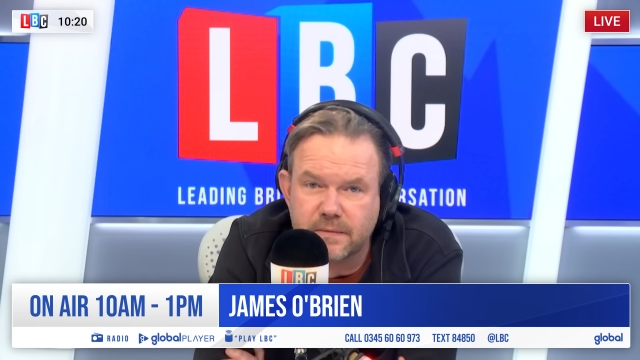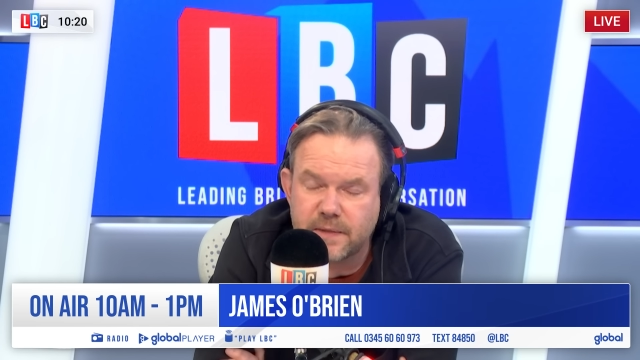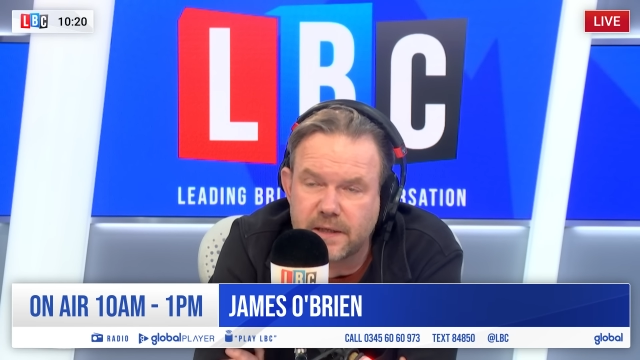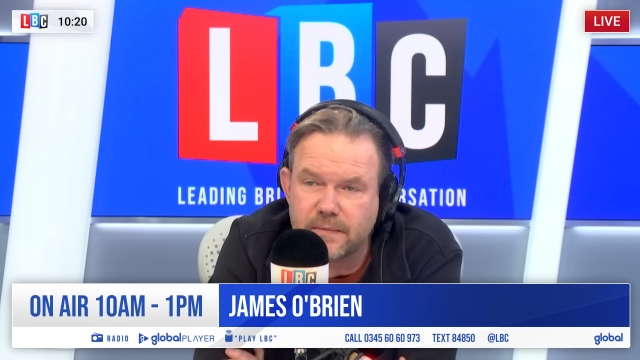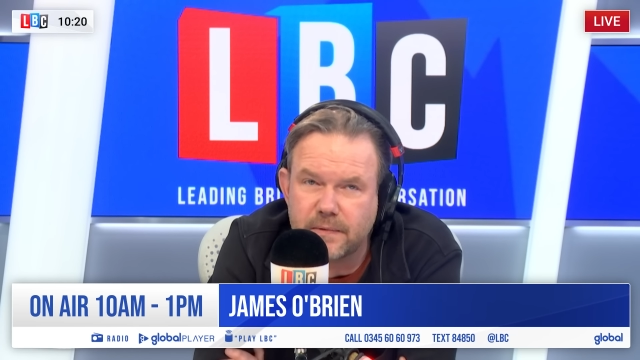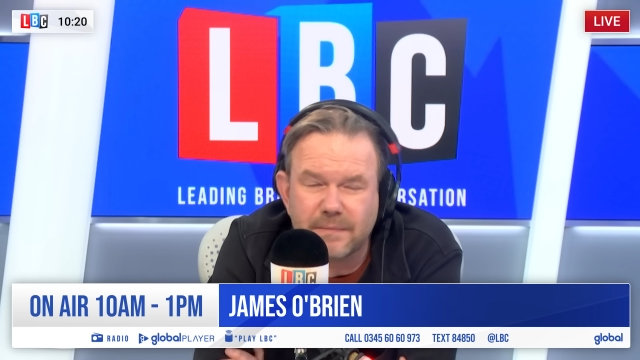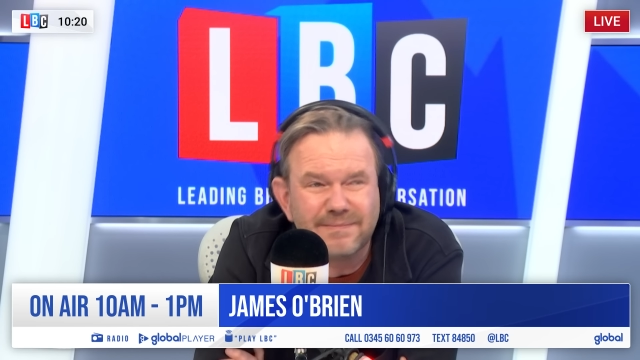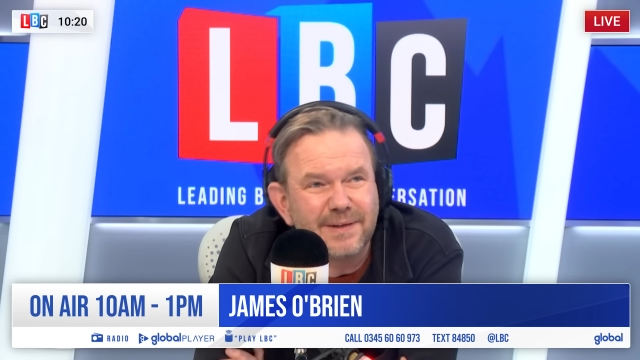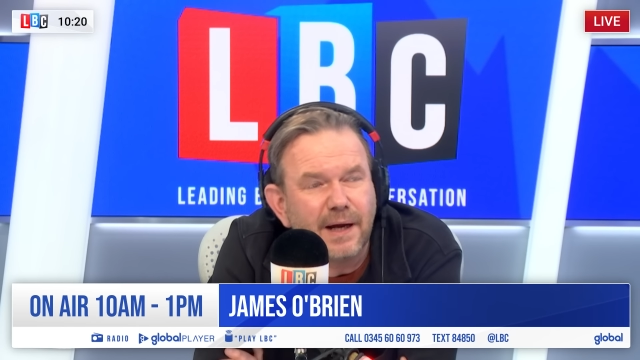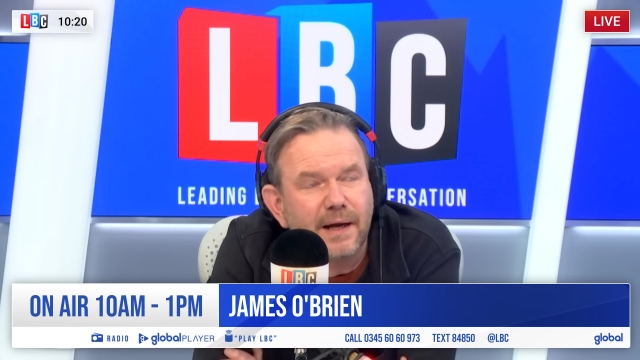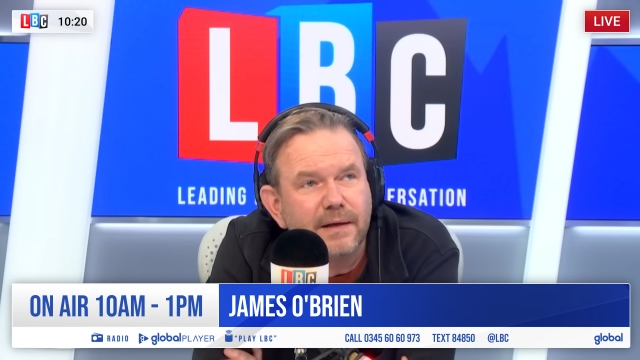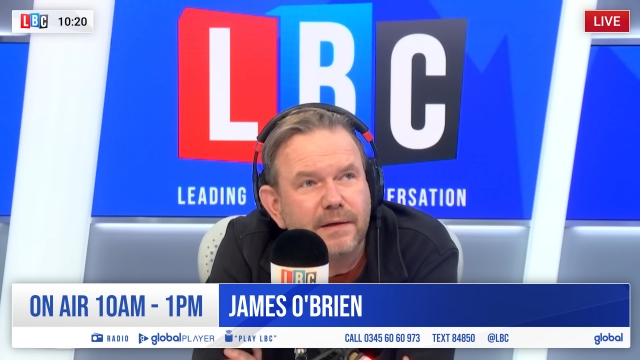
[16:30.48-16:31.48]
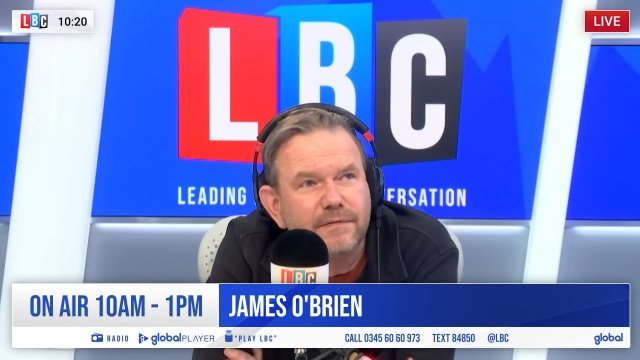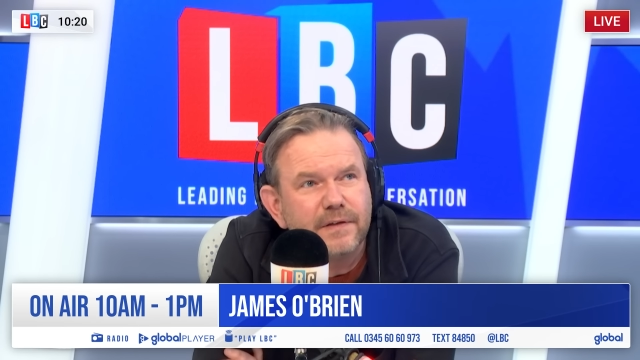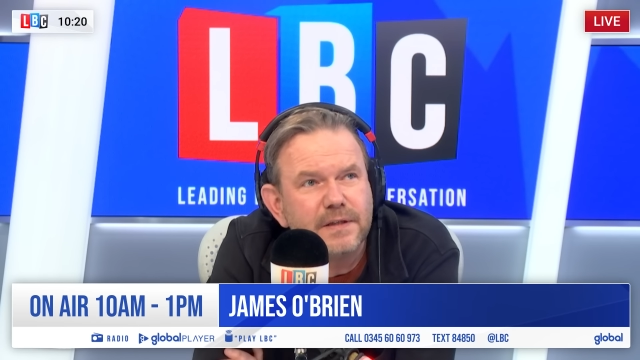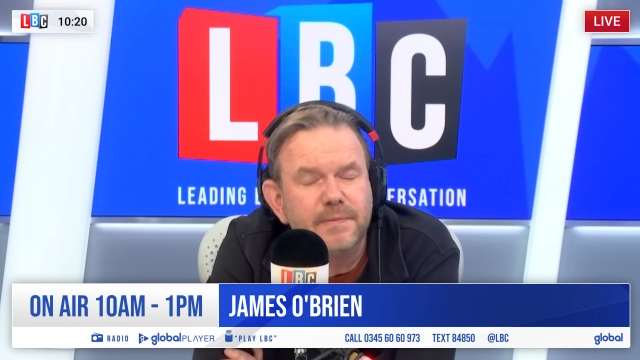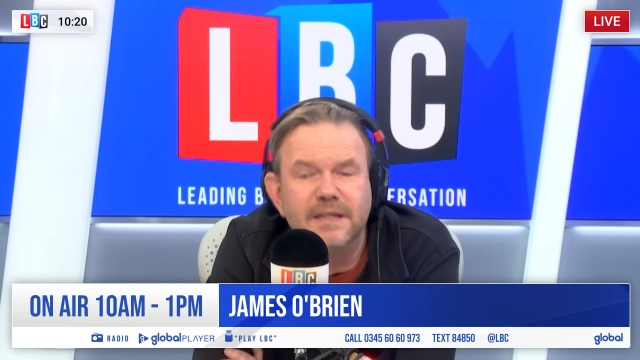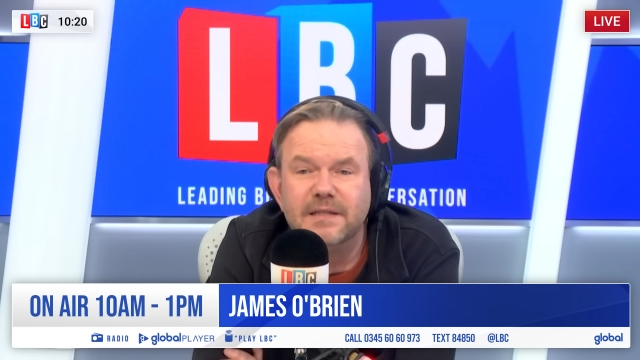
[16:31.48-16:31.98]
made well, the
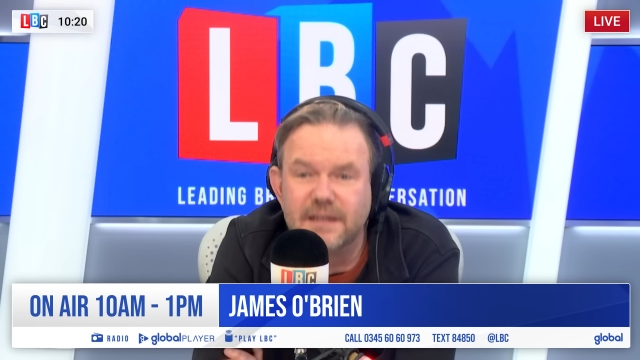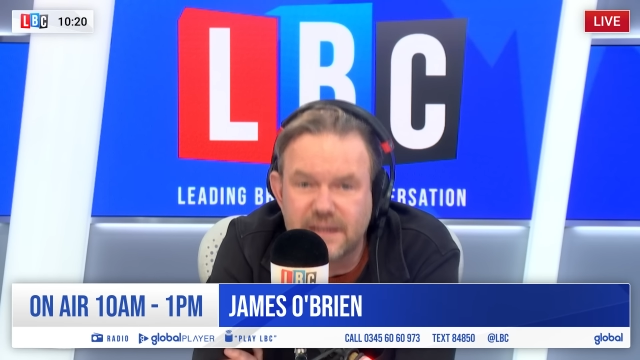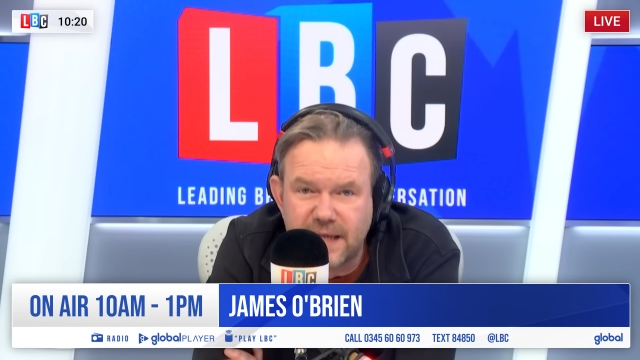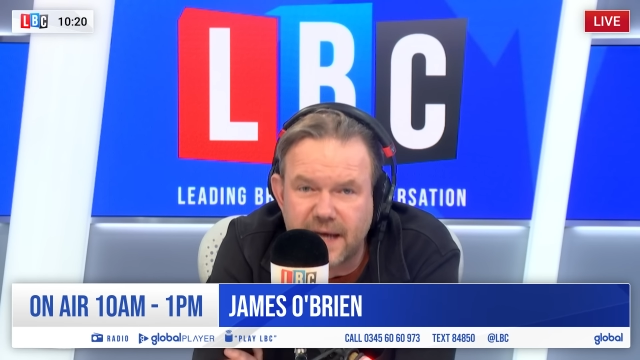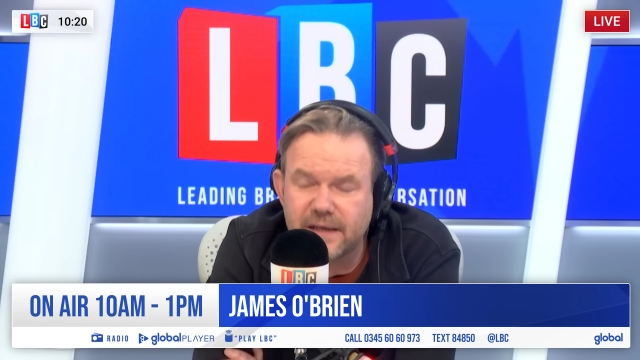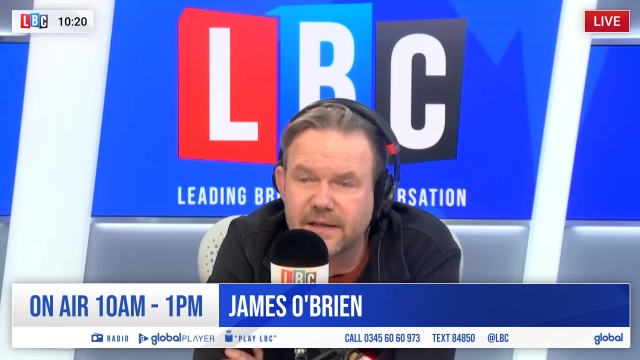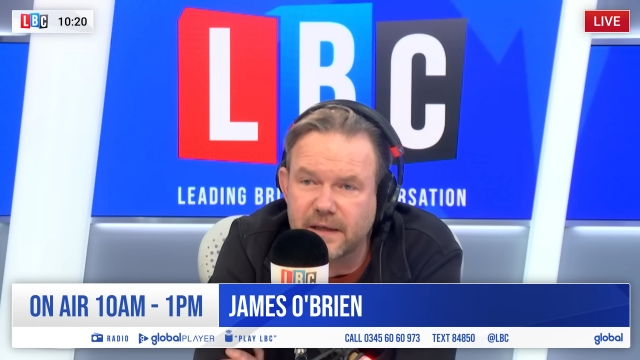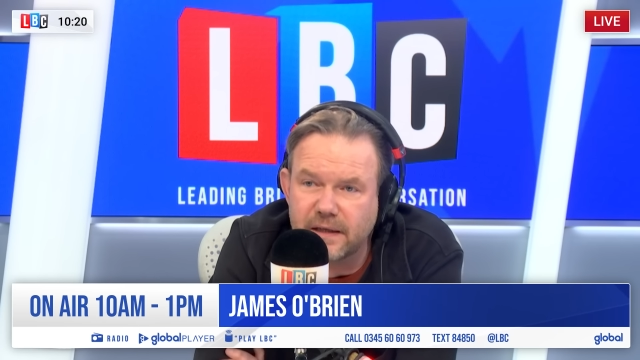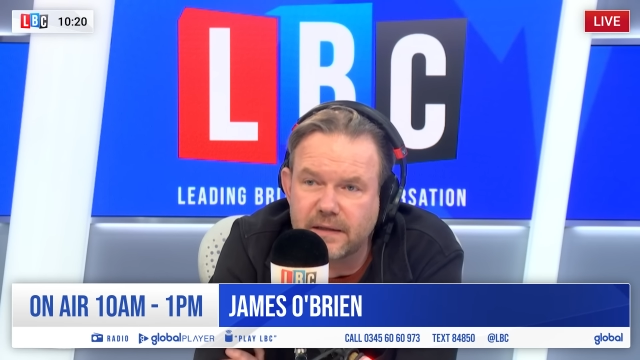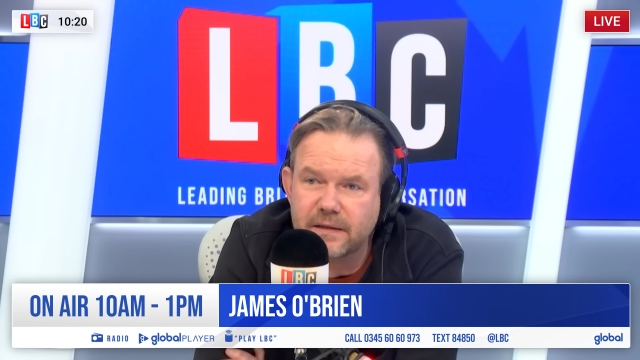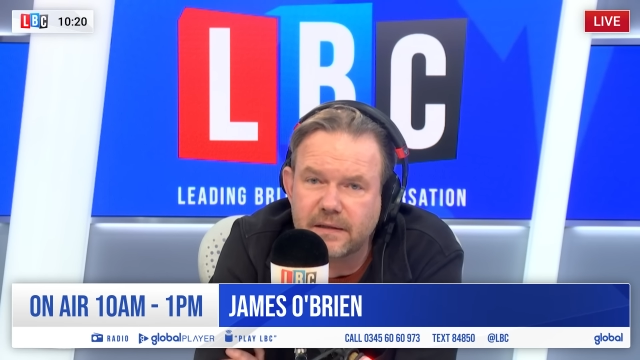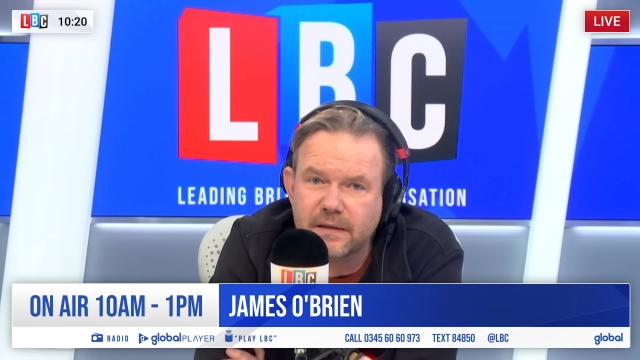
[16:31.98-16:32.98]
first man since Dad died